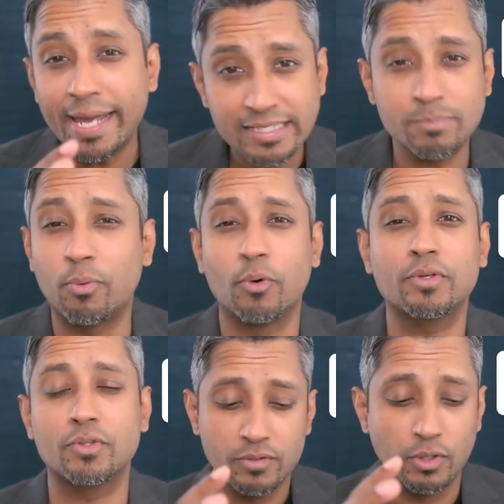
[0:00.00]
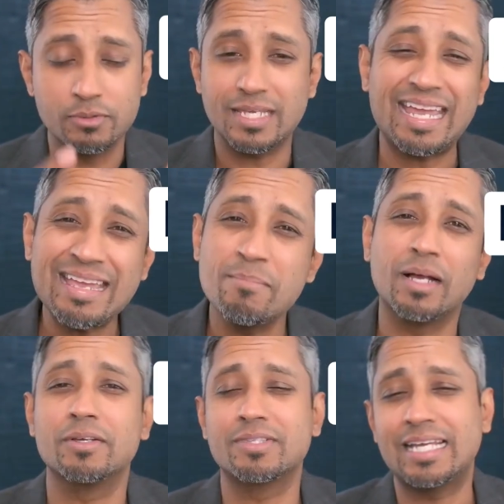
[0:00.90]
export those
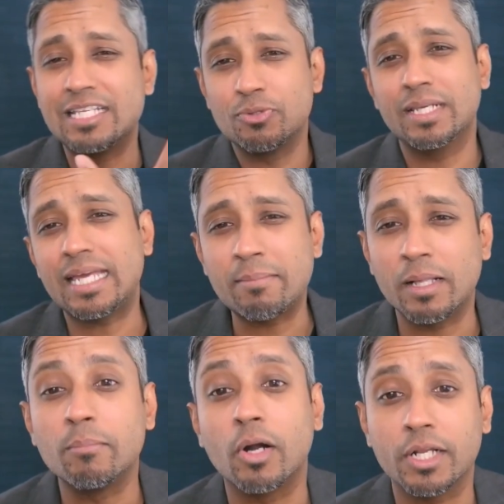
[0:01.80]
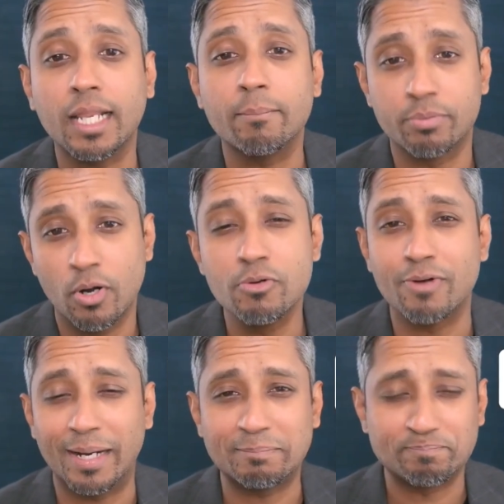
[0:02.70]
emails into an email marketing
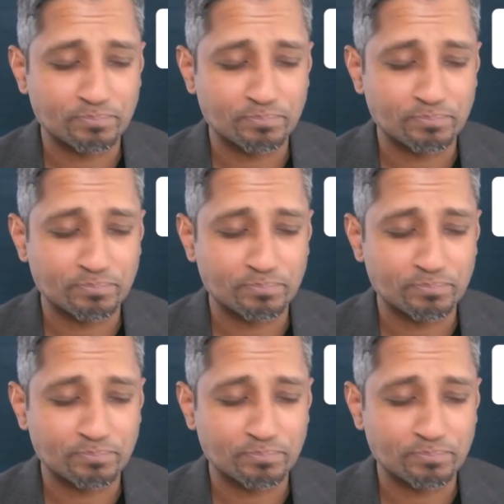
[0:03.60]
program.